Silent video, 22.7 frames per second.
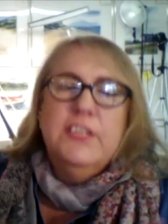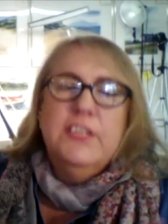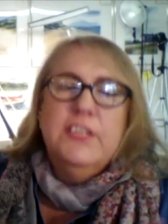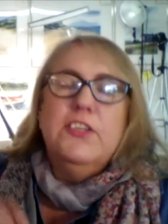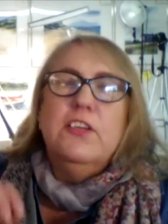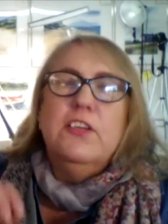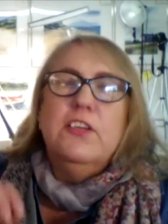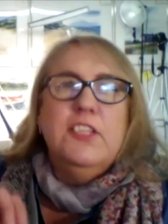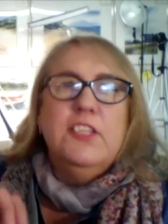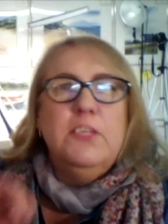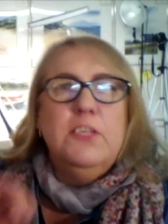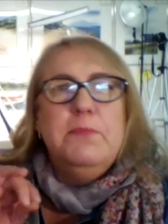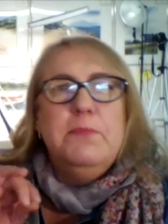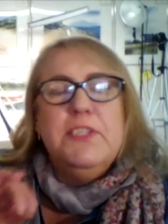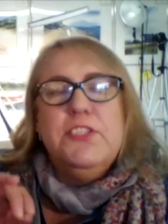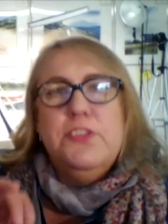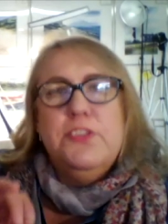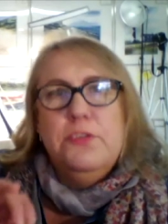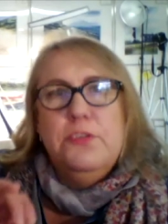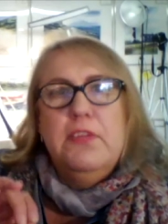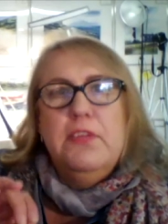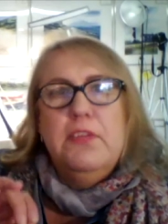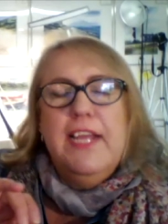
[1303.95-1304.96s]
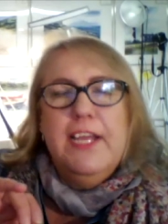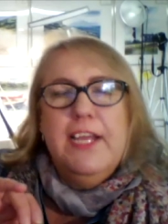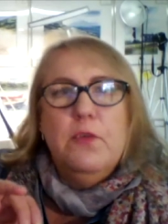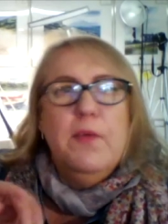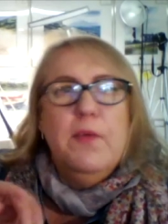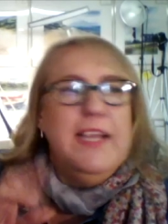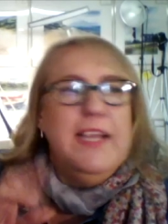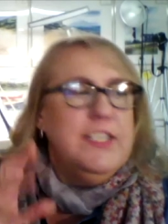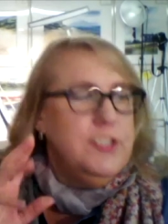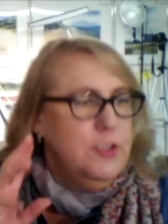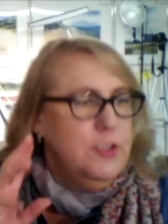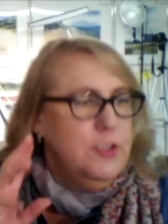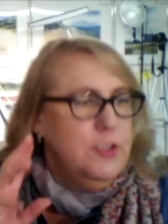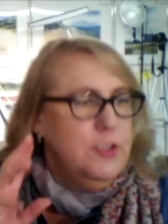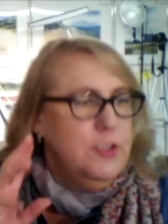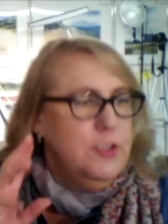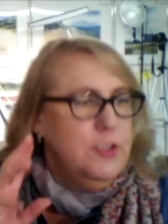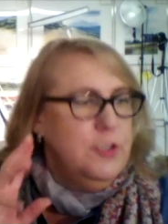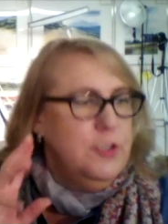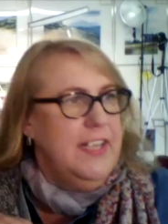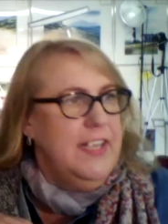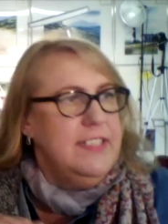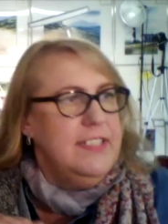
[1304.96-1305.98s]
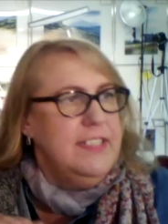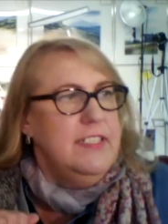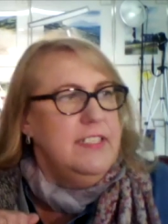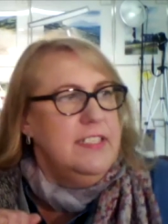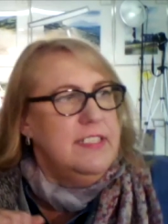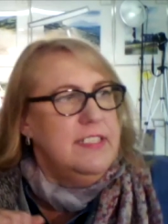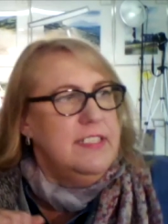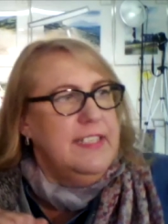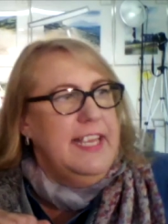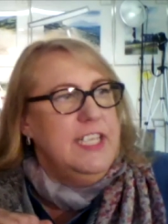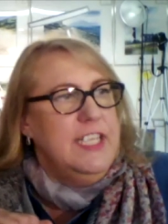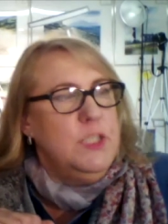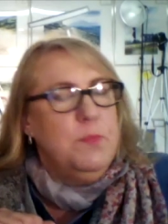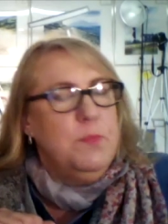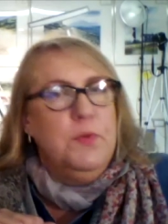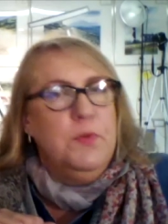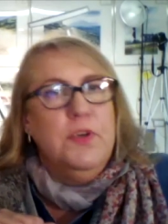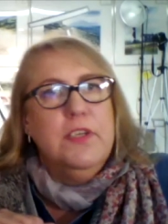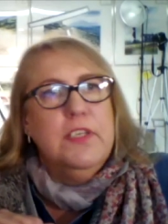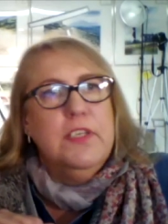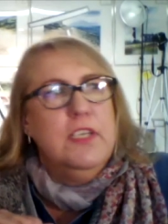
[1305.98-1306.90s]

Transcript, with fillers: They're a little bit too lightweight. So invest in a sketchbook.